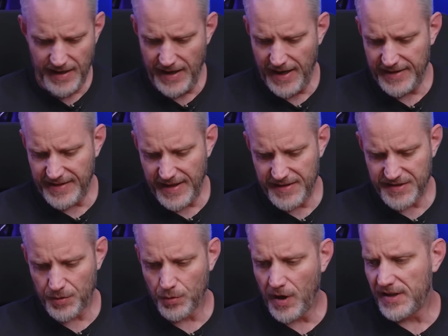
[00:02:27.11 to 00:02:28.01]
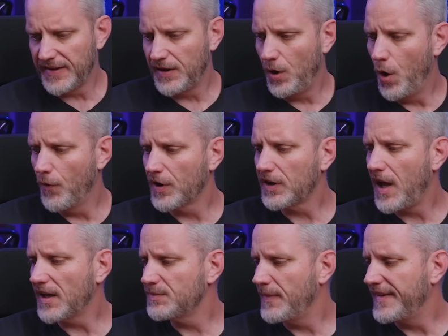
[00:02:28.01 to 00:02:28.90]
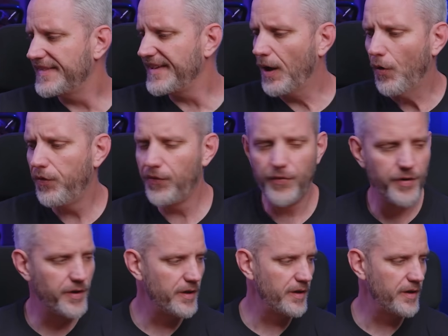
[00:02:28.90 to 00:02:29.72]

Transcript: I tend to run a little overclocked myself.